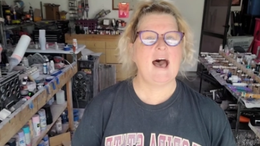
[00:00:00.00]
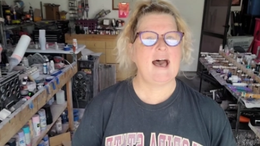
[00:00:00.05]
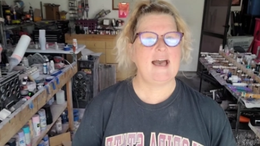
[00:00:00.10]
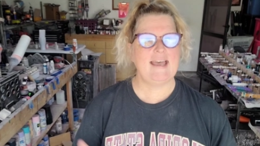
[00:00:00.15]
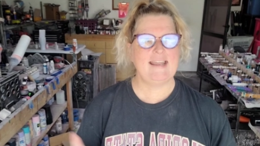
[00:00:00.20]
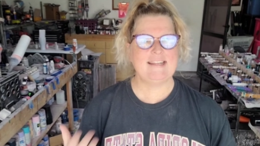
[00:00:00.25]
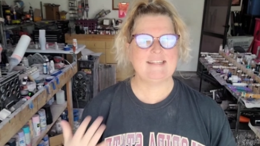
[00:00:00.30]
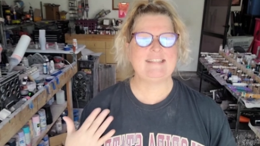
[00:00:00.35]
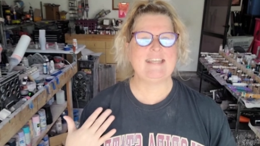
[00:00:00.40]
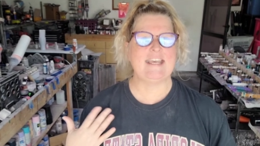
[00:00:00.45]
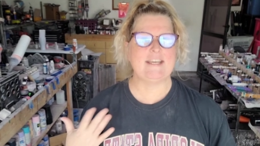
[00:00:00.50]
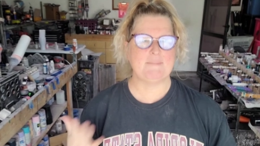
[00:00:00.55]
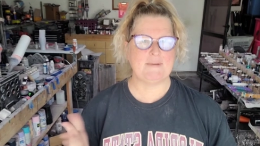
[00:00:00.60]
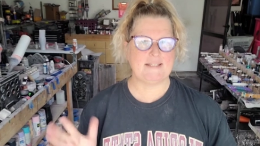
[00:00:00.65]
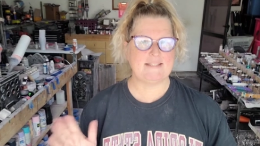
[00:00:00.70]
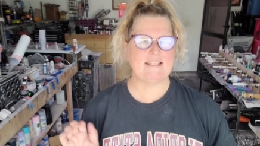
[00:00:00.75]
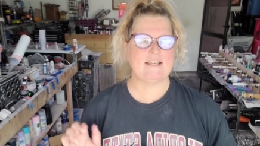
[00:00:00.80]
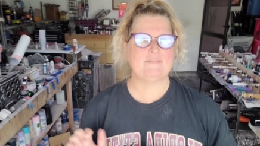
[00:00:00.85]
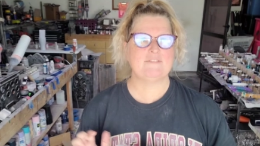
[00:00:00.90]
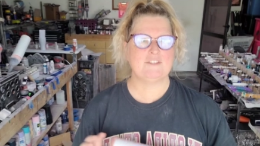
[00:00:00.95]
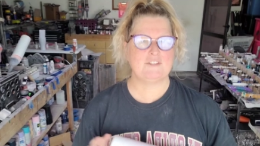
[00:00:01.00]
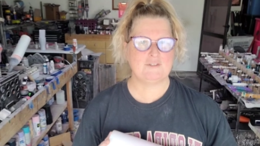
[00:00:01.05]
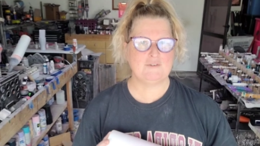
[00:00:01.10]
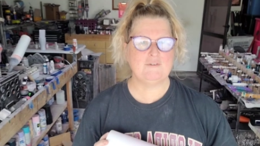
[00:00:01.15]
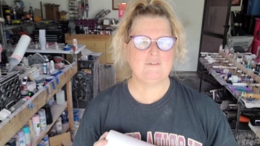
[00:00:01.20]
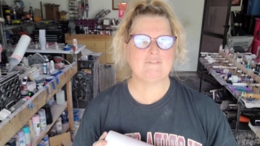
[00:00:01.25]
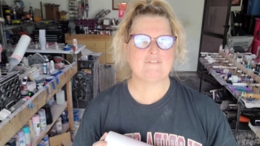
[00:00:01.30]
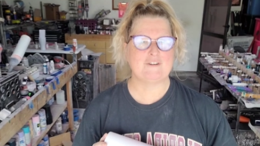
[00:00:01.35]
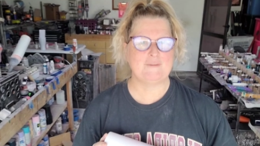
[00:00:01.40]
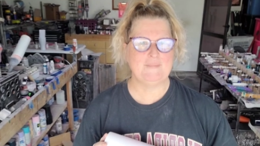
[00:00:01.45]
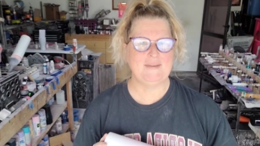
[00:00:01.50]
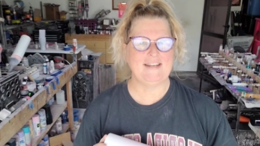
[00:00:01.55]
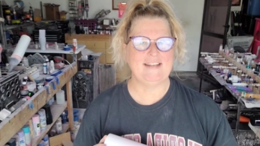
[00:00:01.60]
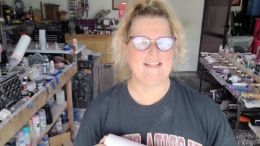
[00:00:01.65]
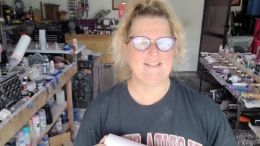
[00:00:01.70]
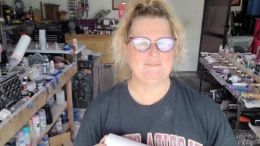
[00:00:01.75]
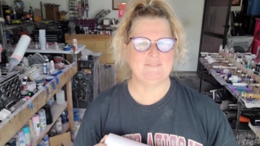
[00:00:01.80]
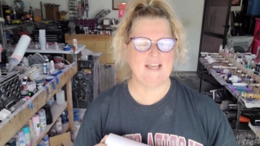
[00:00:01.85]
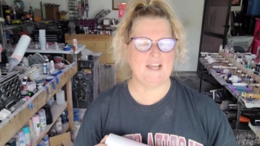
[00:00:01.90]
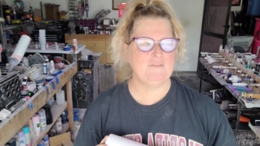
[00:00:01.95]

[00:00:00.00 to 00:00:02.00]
I had to take myself to school for a minute.